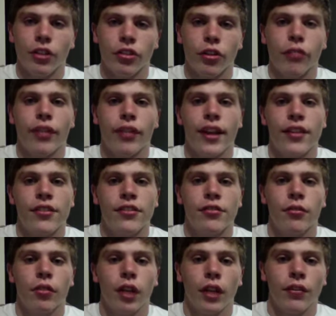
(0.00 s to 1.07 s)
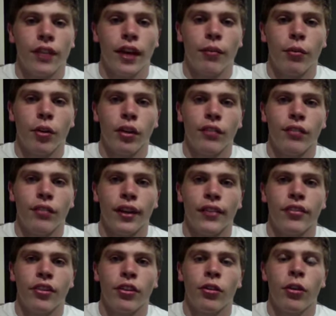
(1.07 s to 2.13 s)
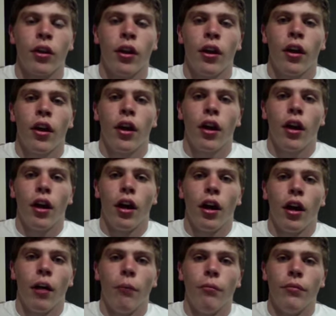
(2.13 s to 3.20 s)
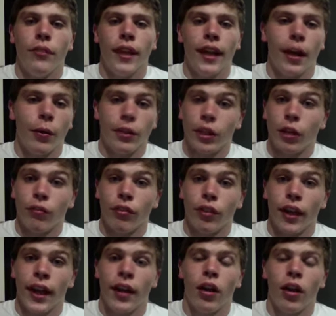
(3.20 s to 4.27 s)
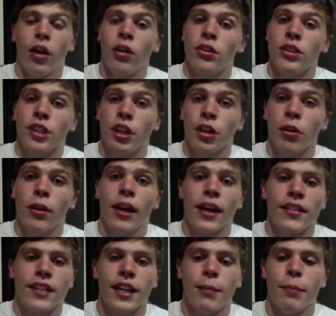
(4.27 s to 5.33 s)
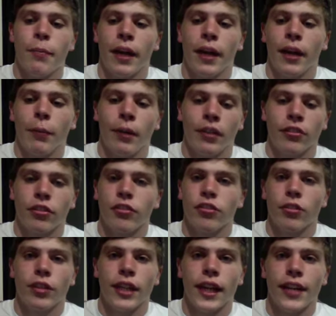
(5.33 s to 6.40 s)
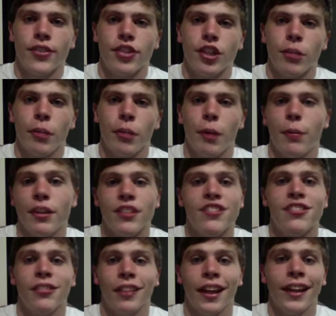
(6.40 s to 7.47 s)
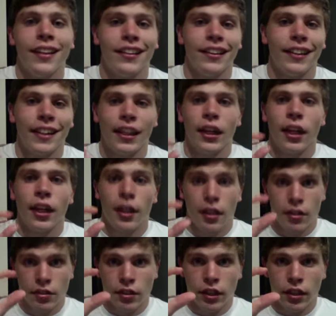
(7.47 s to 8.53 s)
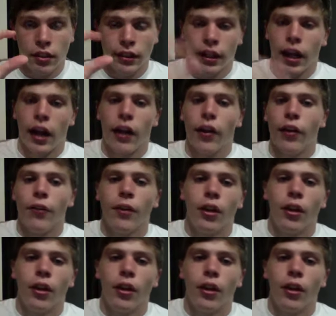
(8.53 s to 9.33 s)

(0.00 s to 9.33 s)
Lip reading: So if that really affects you, then I would go for that. Also, it has 8 megapixels, so the HD might be slightly higher.